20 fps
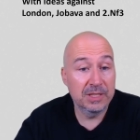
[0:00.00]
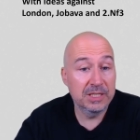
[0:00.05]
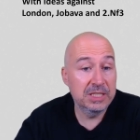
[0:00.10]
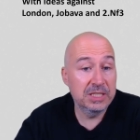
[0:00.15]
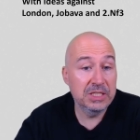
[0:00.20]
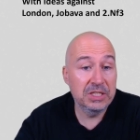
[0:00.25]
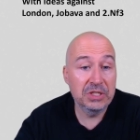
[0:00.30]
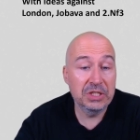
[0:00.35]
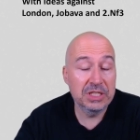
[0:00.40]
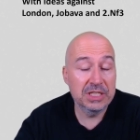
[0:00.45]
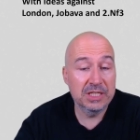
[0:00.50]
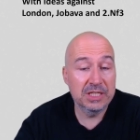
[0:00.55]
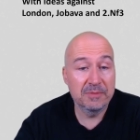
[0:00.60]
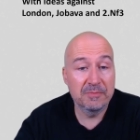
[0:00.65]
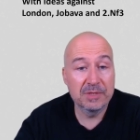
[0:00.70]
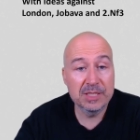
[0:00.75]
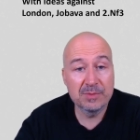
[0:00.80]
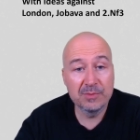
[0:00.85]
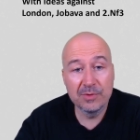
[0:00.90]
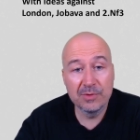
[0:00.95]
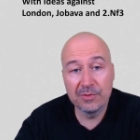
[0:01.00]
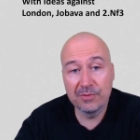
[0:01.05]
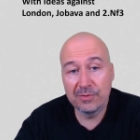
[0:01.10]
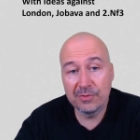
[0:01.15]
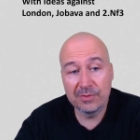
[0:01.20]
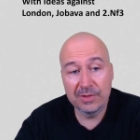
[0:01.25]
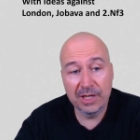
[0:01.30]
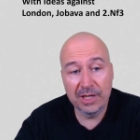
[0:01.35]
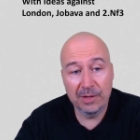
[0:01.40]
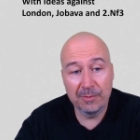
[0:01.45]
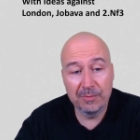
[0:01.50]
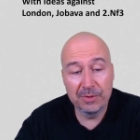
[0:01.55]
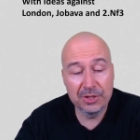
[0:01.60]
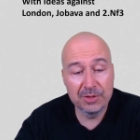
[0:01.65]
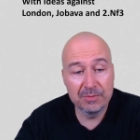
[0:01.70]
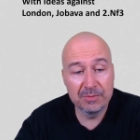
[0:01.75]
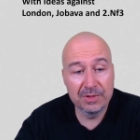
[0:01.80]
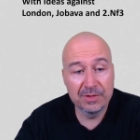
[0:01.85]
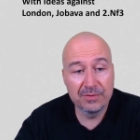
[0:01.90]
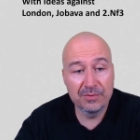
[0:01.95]
c3 is the best move. Now
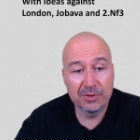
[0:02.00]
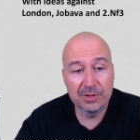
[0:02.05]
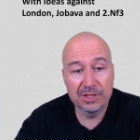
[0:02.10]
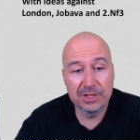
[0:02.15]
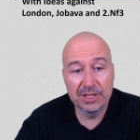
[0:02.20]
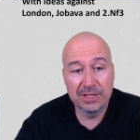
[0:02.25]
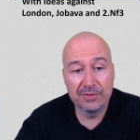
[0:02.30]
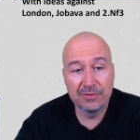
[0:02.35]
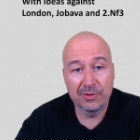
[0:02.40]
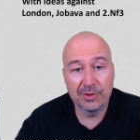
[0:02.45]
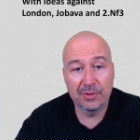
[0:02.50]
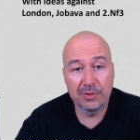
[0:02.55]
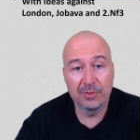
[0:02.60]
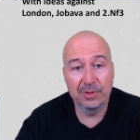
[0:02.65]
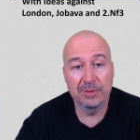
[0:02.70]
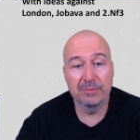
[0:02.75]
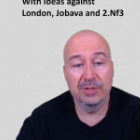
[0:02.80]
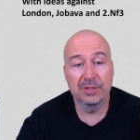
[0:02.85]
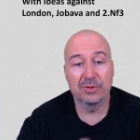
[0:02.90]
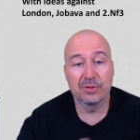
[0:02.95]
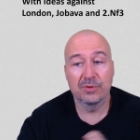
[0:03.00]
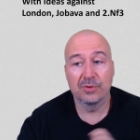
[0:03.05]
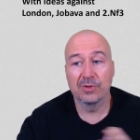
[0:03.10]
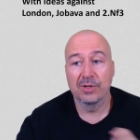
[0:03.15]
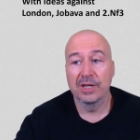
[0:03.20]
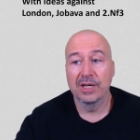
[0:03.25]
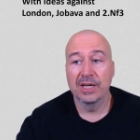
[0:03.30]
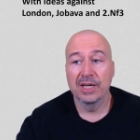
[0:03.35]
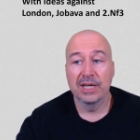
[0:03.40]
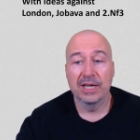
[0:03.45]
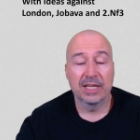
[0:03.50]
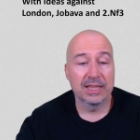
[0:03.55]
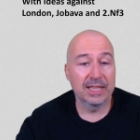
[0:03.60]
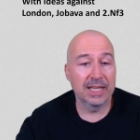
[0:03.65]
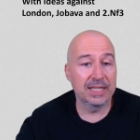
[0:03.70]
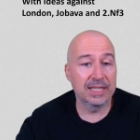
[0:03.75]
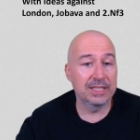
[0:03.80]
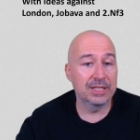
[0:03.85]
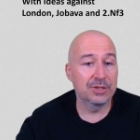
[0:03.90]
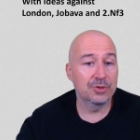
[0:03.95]
bishop d4, c d4, queen b2,
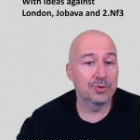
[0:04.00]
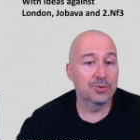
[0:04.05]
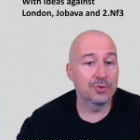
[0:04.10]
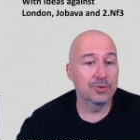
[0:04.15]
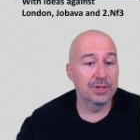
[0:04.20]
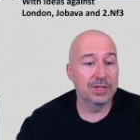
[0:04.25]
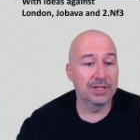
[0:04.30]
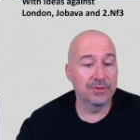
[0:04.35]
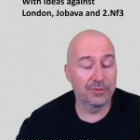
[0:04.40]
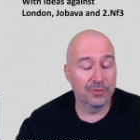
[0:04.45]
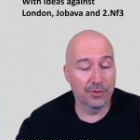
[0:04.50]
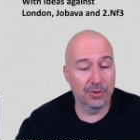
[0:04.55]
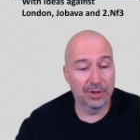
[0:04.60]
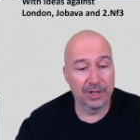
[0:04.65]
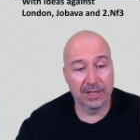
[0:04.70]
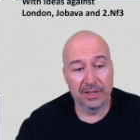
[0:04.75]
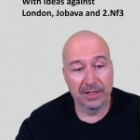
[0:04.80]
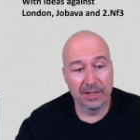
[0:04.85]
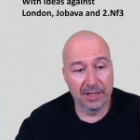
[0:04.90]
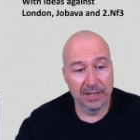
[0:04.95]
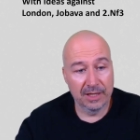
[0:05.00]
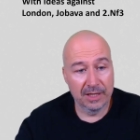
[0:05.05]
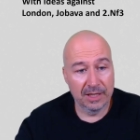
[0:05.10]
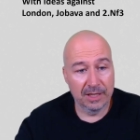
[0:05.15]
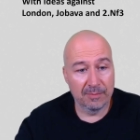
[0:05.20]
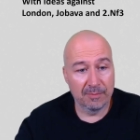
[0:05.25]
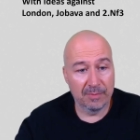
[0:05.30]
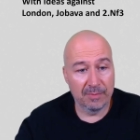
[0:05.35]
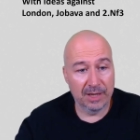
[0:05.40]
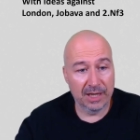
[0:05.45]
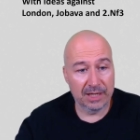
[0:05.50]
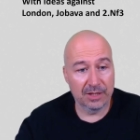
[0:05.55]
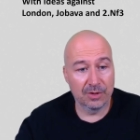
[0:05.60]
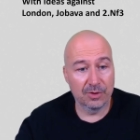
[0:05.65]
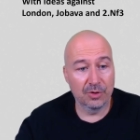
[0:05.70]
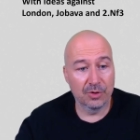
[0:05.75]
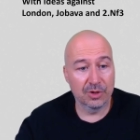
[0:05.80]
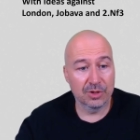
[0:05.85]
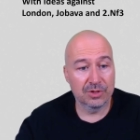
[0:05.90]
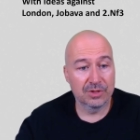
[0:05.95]
knight d2, queen d4, and Black
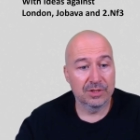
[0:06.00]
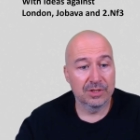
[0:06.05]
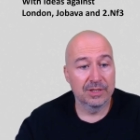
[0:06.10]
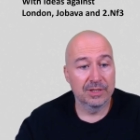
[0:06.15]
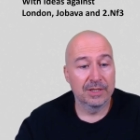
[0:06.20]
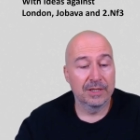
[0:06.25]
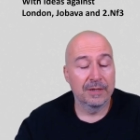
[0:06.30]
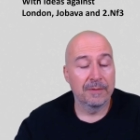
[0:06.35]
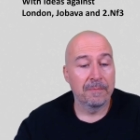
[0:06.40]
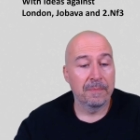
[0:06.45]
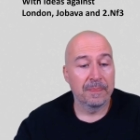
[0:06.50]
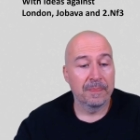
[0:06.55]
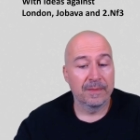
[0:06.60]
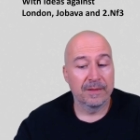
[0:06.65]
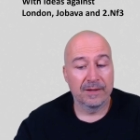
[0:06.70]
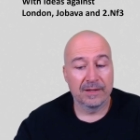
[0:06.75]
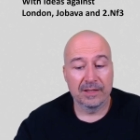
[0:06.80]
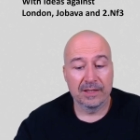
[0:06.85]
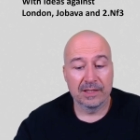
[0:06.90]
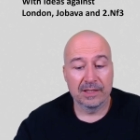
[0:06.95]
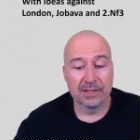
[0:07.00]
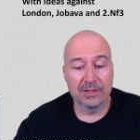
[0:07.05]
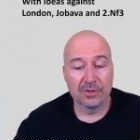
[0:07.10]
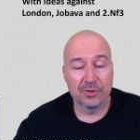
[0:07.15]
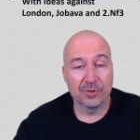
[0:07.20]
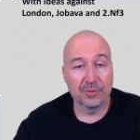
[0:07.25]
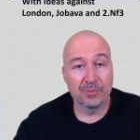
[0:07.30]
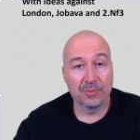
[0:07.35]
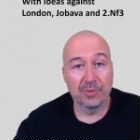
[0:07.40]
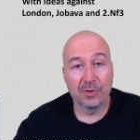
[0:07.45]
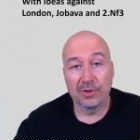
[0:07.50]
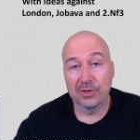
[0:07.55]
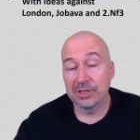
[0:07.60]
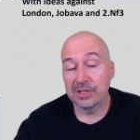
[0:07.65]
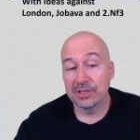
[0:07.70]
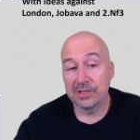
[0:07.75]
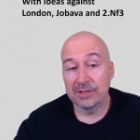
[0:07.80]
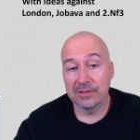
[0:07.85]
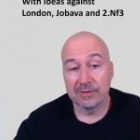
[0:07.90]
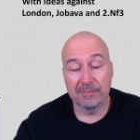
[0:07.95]
got the 2
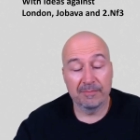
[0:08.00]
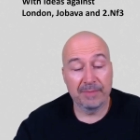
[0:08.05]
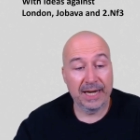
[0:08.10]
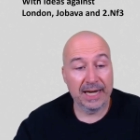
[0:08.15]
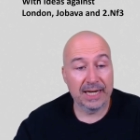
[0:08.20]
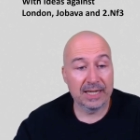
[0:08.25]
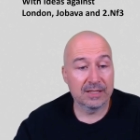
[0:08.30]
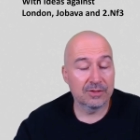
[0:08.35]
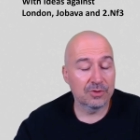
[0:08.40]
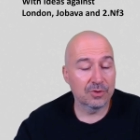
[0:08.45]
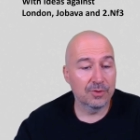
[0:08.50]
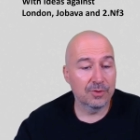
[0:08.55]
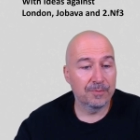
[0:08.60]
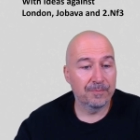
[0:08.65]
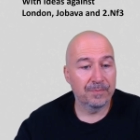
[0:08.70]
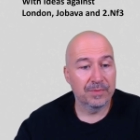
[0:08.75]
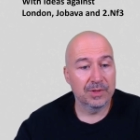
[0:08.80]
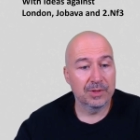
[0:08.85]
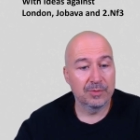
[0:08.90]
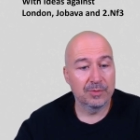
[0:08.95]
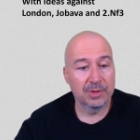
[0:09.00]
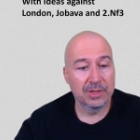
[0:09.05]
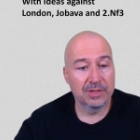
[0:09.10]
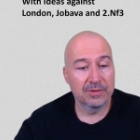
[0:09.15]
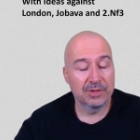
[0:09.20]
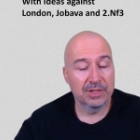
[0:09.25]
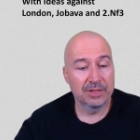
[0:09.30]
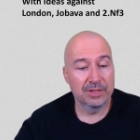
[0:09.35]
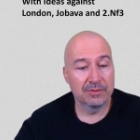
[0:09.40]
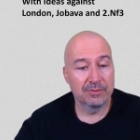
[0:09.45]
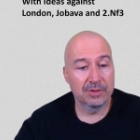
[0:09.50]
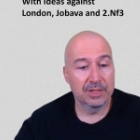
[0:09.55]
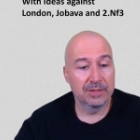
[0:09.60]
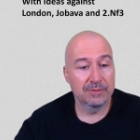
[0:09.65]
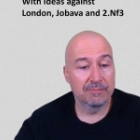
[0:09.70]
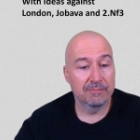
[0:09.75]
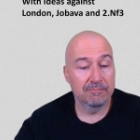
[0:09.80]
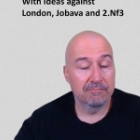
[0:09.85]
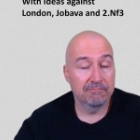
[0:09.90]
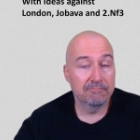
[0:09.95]
pawns back. So with a
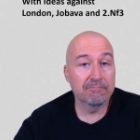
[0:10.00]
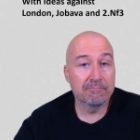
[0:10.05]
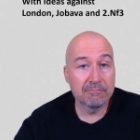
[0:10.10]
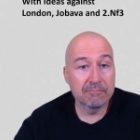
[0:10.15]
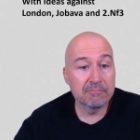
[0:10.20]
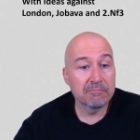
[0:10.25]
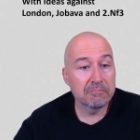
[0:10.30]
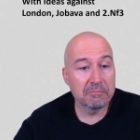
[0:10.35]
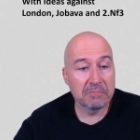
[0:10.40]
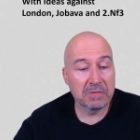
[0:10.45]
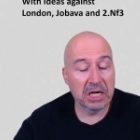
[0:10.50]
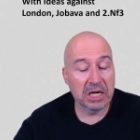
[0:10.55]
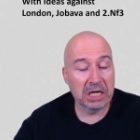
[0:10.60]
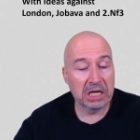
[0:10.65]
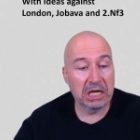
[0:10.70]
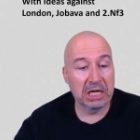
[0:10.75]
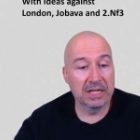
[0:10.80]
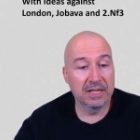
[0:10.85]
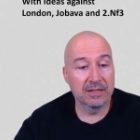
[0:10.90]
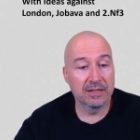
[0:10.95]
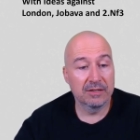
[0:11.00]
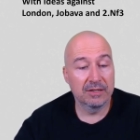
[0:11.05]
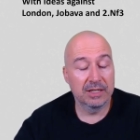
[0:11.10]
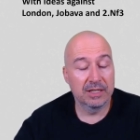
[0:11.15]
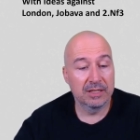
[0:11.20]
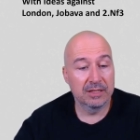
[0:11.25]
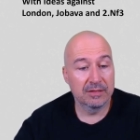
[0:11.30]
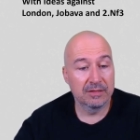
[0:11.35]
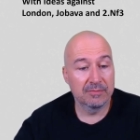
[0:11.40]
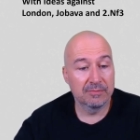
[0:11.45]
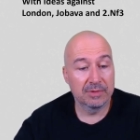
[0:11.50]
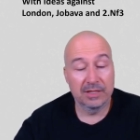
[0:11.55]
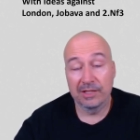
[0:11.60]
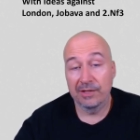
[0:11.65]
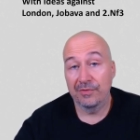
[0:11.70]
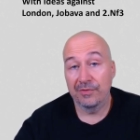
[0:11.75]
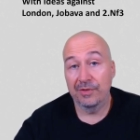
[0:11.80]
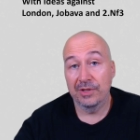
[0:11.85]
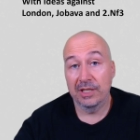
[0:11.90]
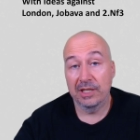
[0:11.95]
unclear but
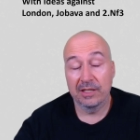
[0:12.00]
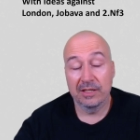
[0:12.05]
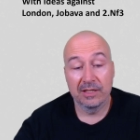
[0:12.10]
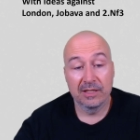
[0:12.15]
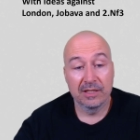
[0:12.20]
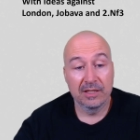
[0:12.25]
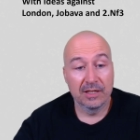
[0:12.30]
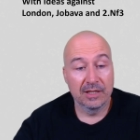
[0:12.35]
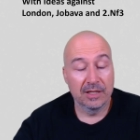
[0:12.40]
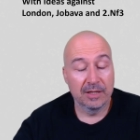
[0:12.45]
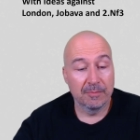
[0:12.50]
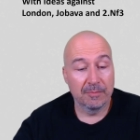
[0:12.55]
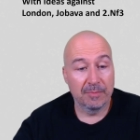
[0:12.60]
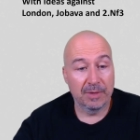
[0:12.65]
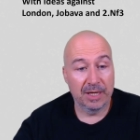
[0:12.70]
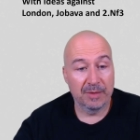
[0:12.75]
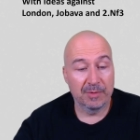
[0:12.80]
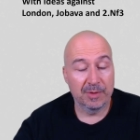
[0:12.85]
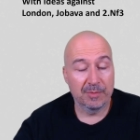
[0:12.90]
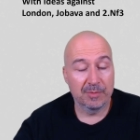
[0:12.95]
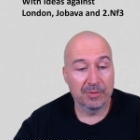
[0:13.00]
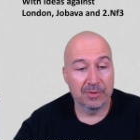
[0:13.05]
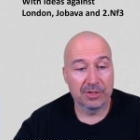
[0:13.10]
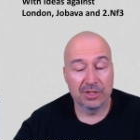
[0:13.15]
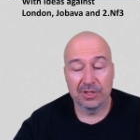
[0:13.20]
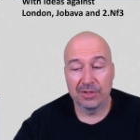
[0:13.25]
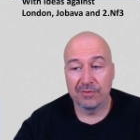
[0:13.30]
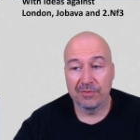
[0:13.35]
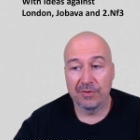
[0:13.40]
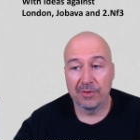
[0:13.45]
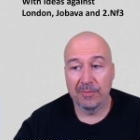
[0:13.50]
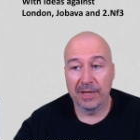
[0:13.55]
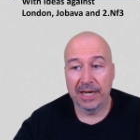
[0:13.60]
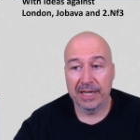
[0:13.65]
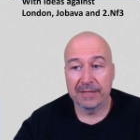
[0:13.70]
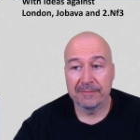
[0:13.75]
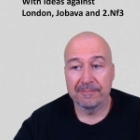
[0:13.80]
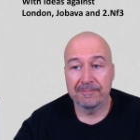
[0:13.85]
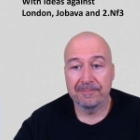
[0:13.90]
definitely playable position for Black.